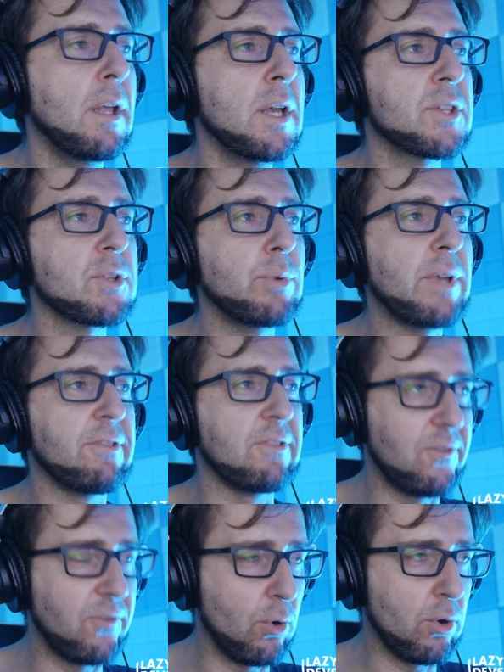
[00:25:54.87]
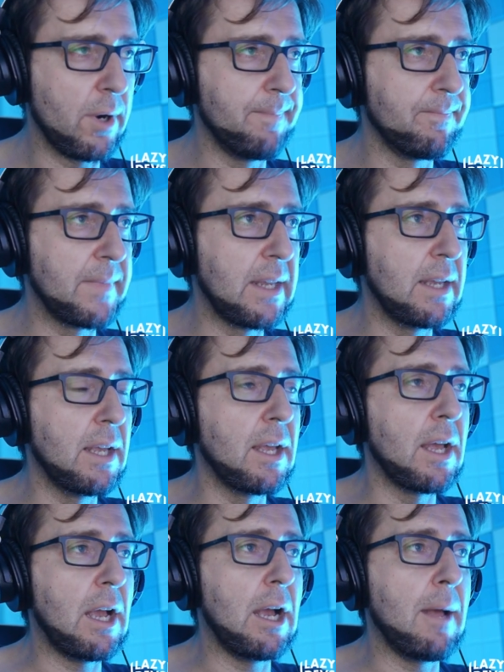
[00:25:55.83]
So we have four.
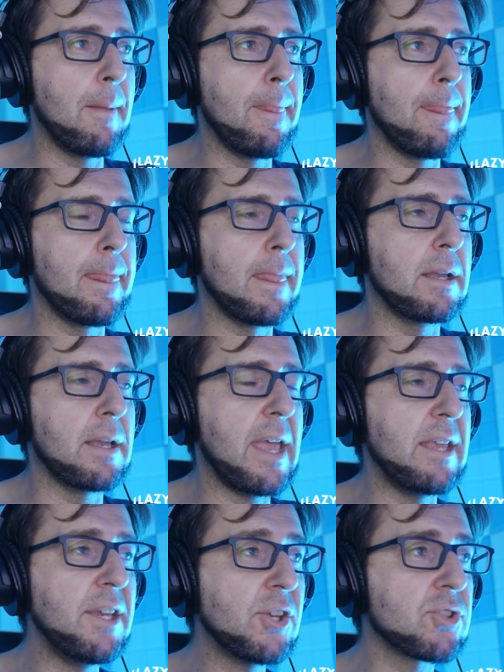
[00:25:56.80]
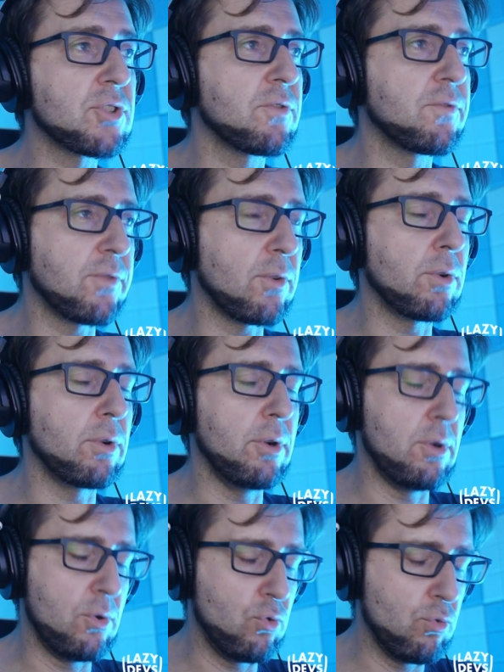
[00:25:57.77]
Um, each for
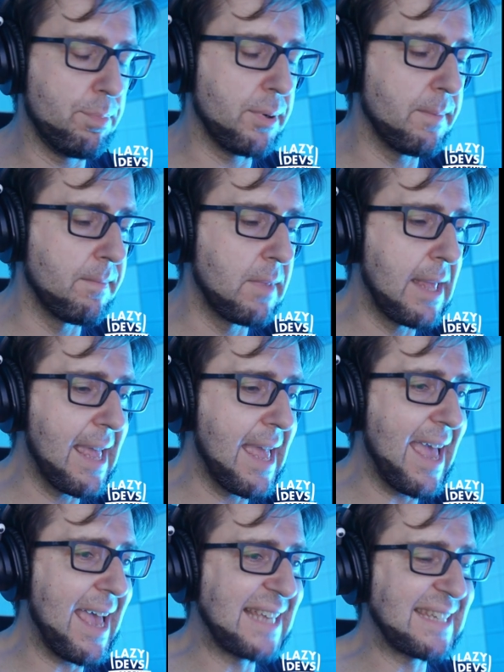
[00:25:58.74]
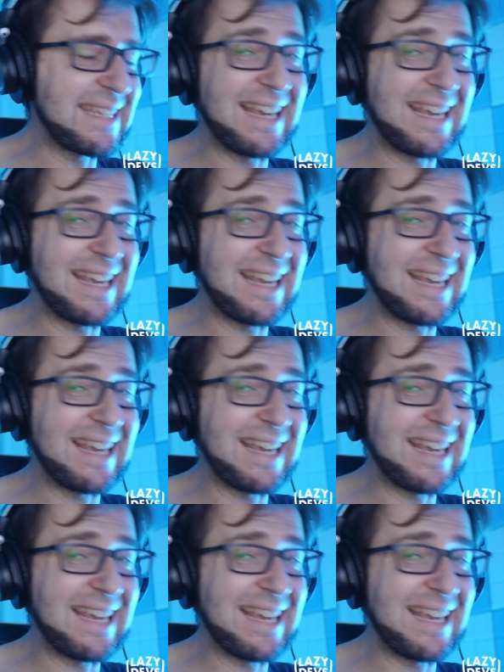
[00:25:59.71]
loop has a